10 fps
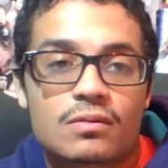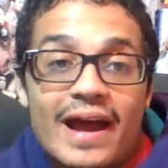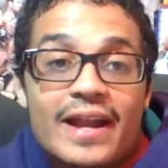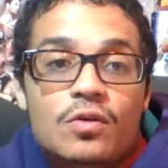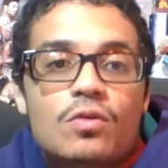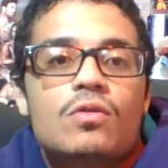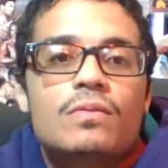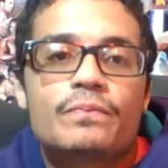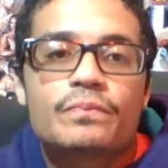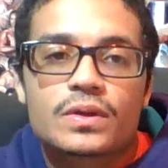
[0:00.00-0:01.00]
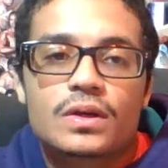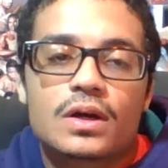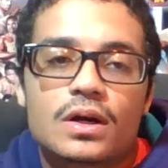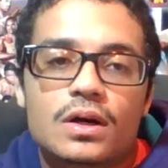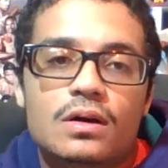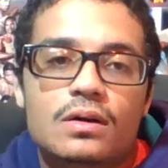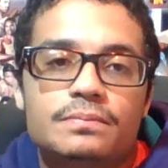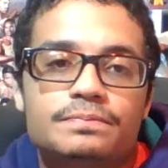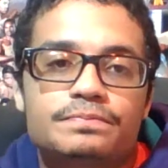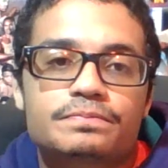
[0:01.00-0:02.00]
radical
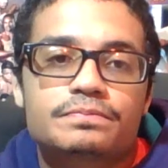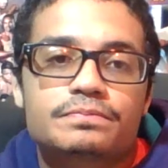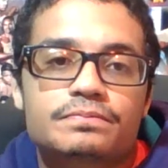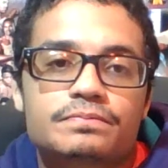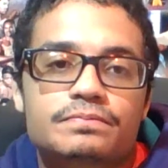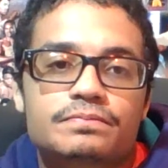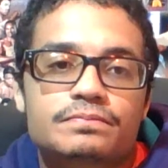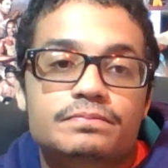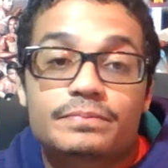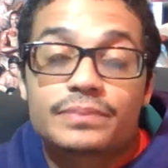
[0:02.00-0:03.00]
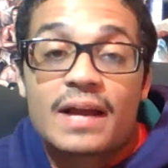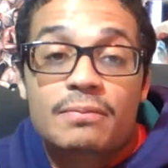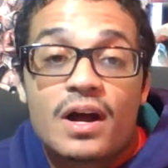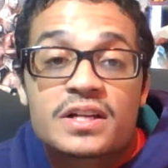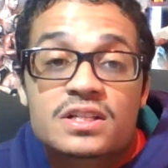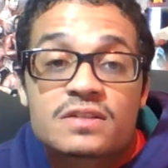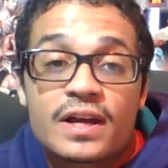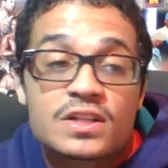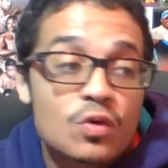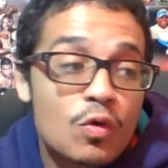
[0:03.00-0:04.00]
black boxing
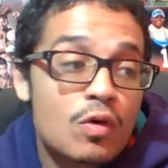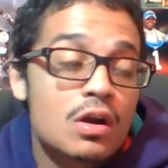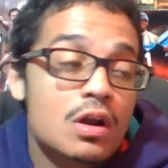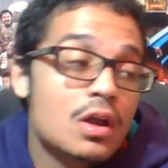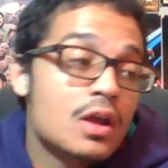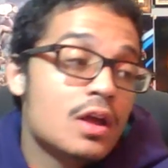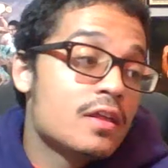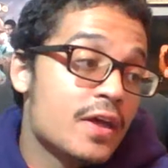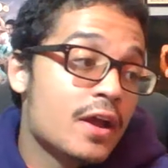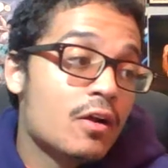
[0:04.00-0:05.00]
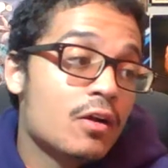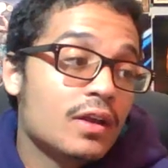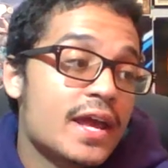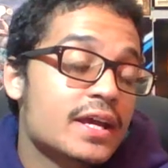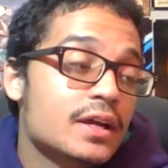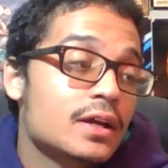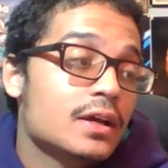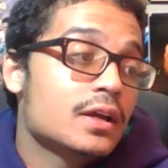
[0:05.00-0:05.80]
fans, or they're like